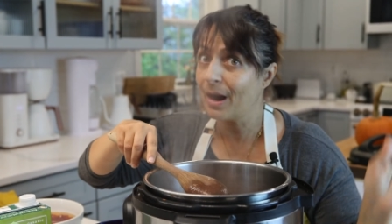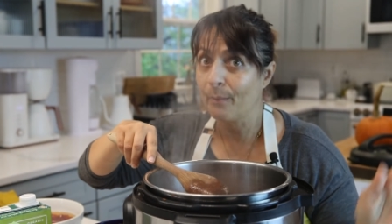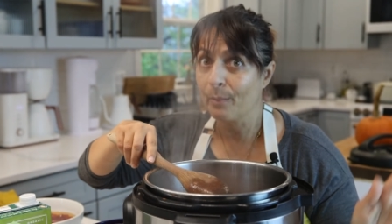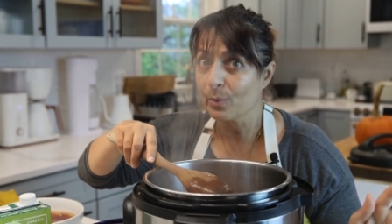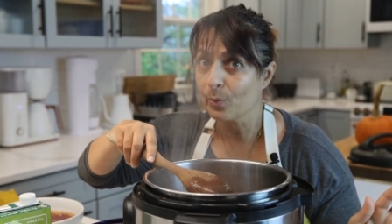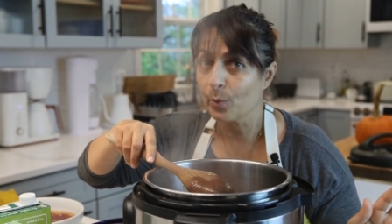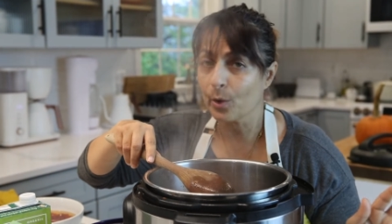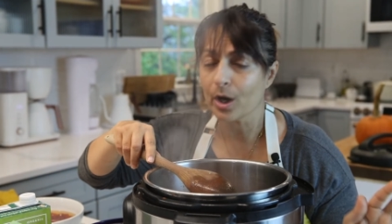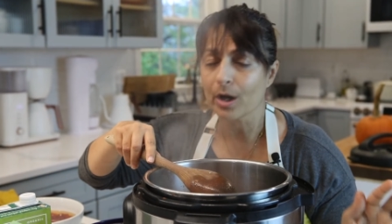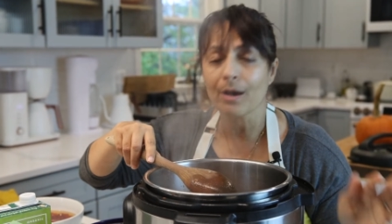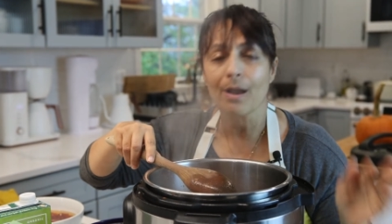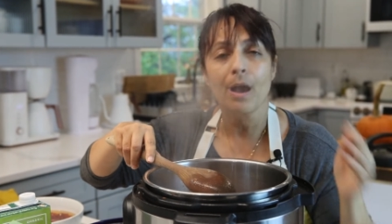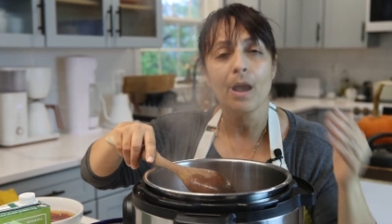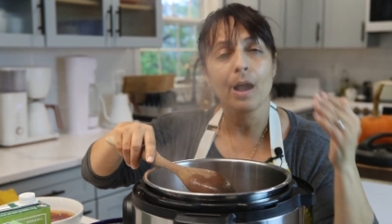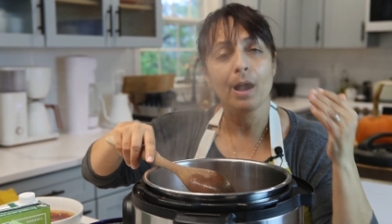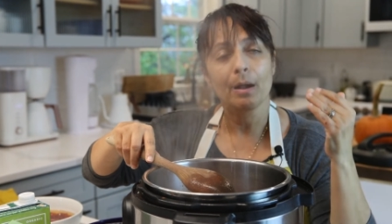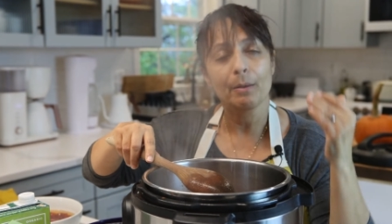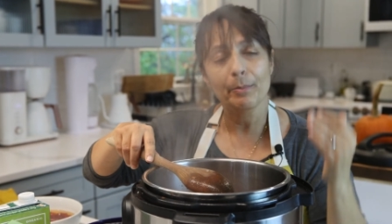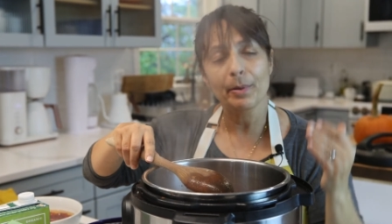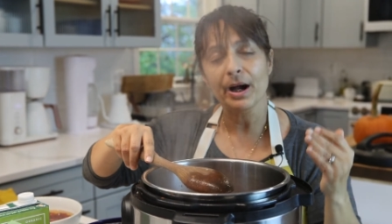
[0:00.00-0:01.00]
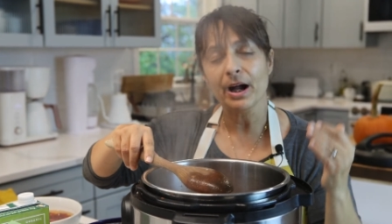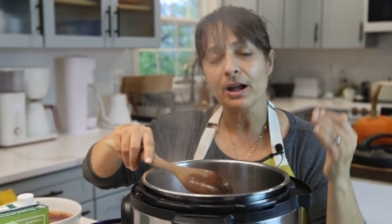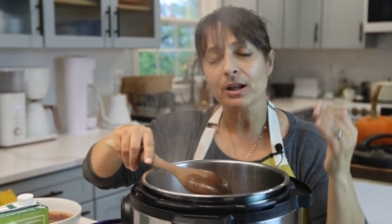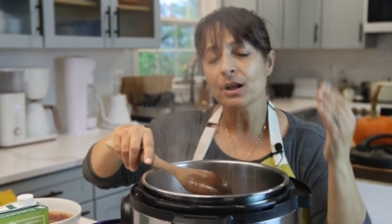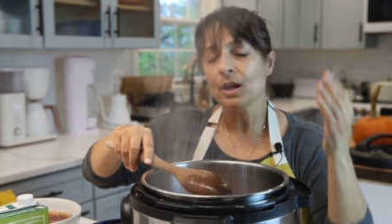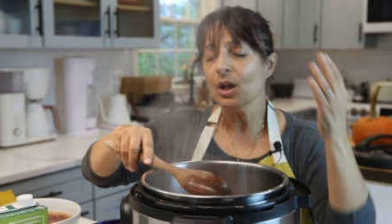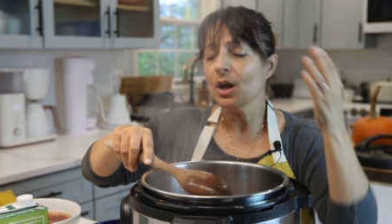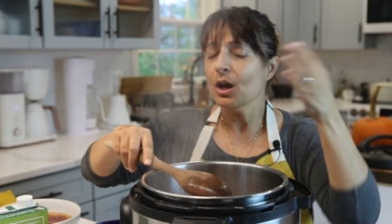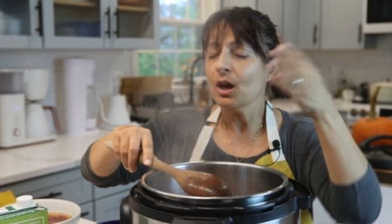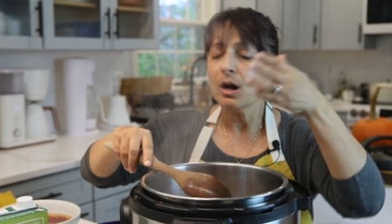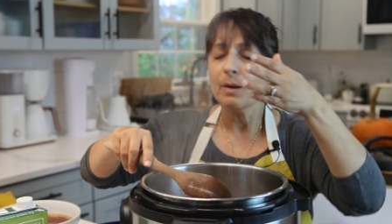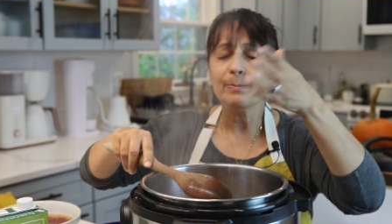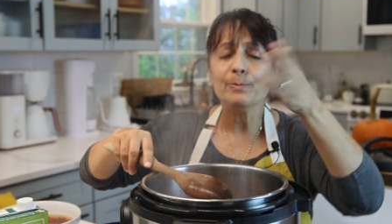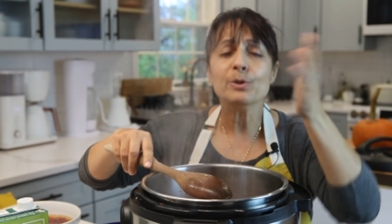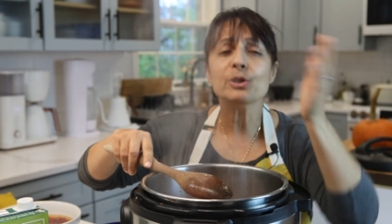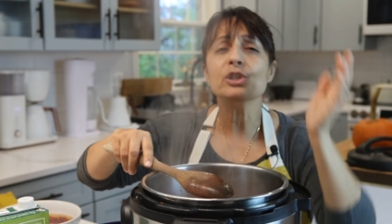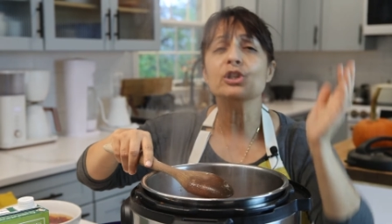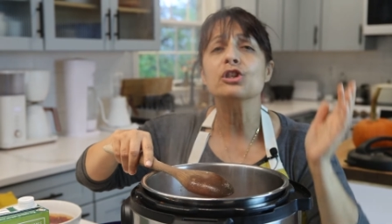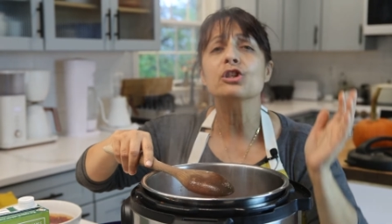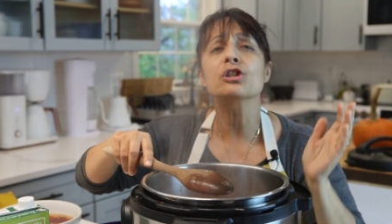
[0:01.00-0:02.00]
that would work. But
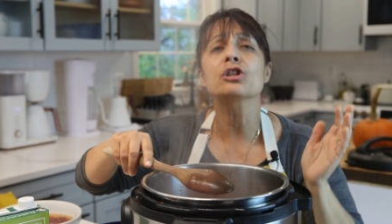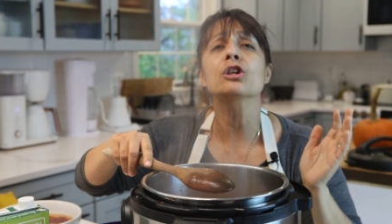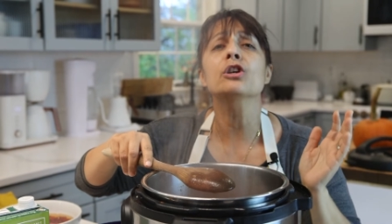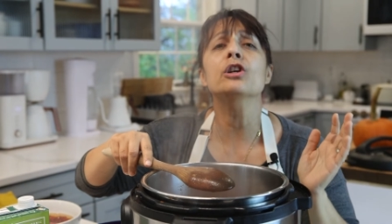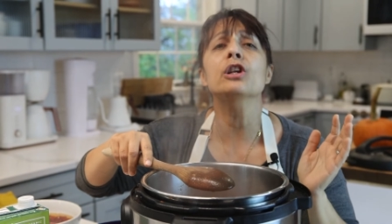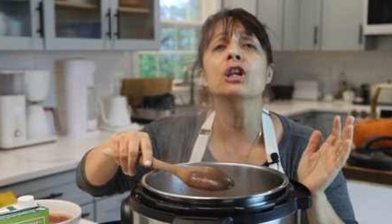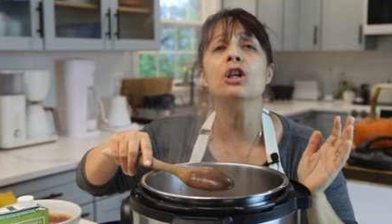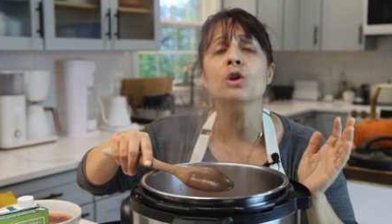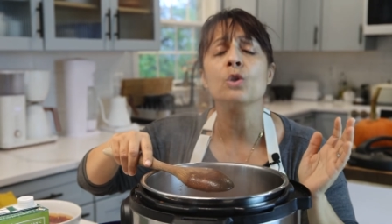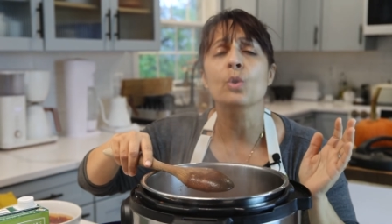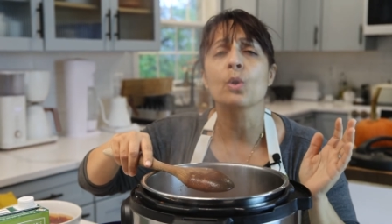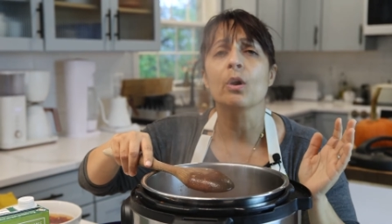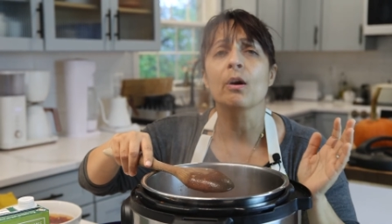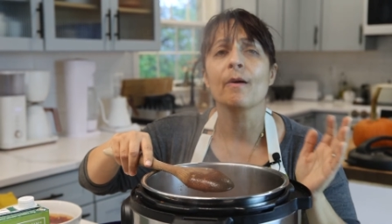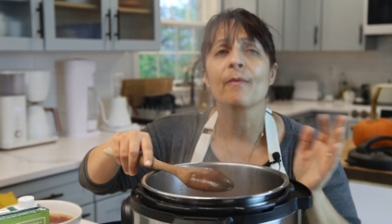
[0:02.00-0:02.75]
okay?